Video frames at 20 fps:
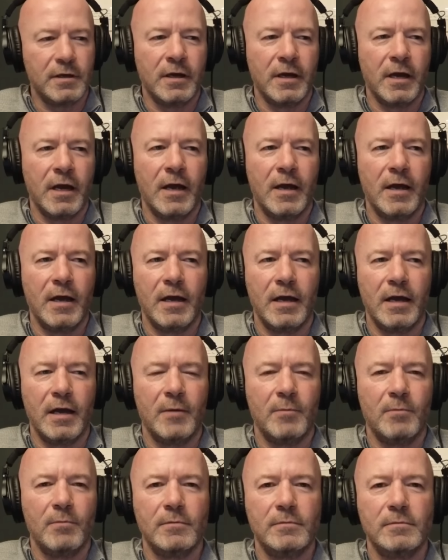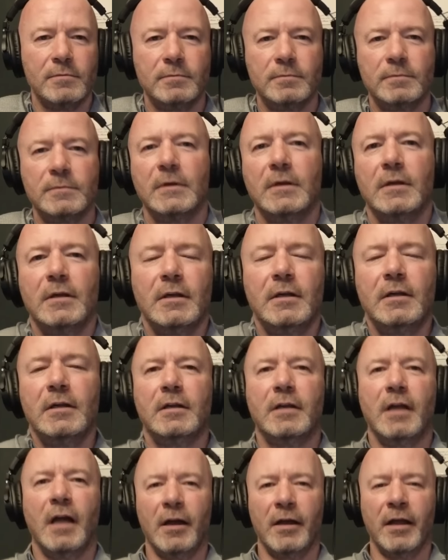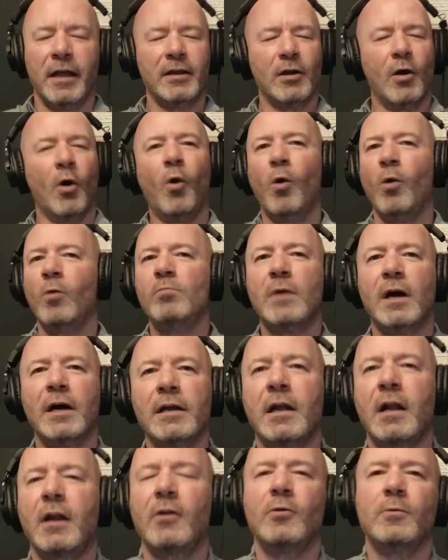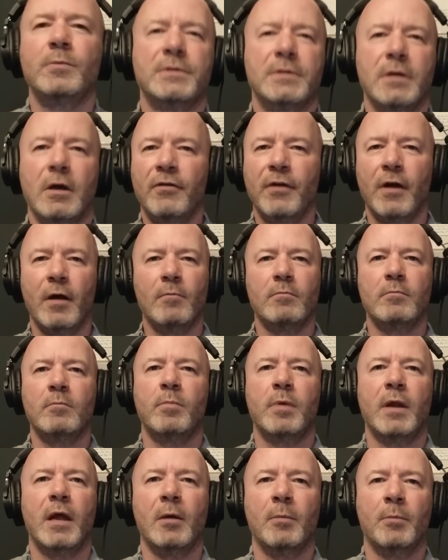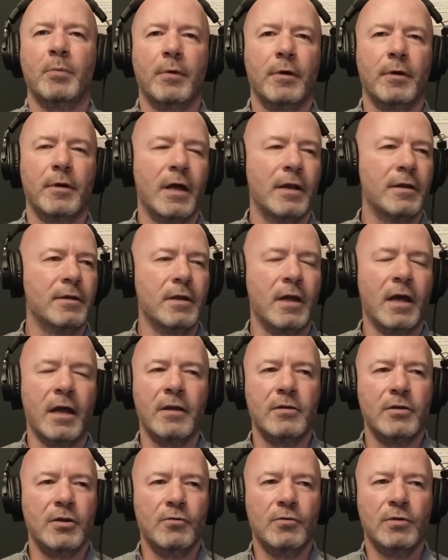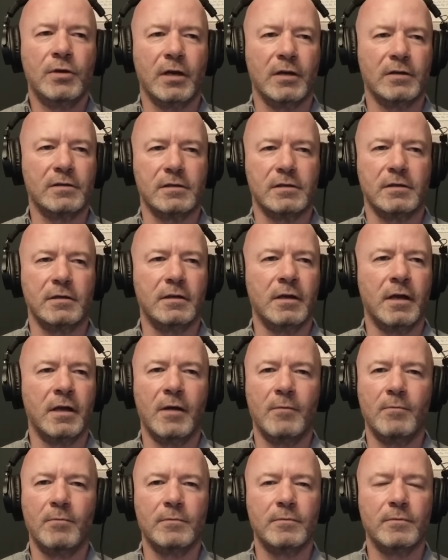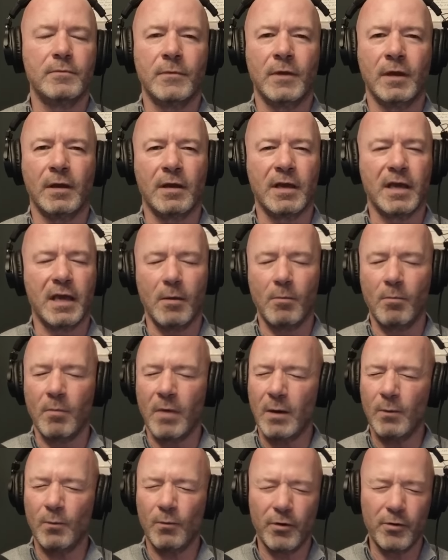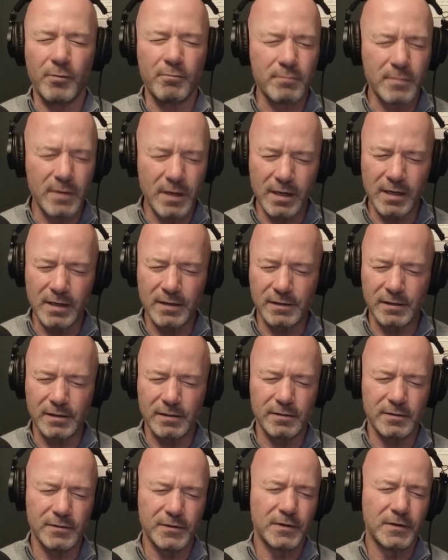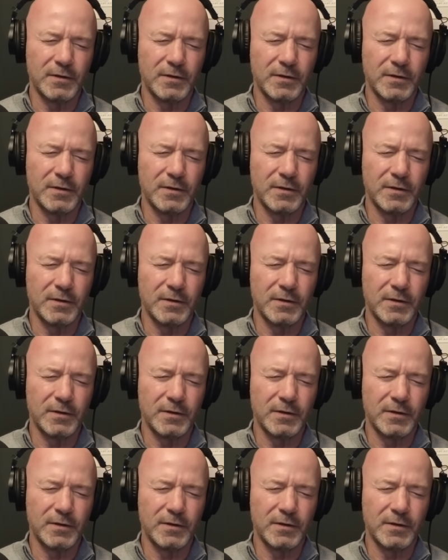um, uh, in all my clubs, Southampton, Blackburn, and, and Newcastle, um, the kit men were amazing.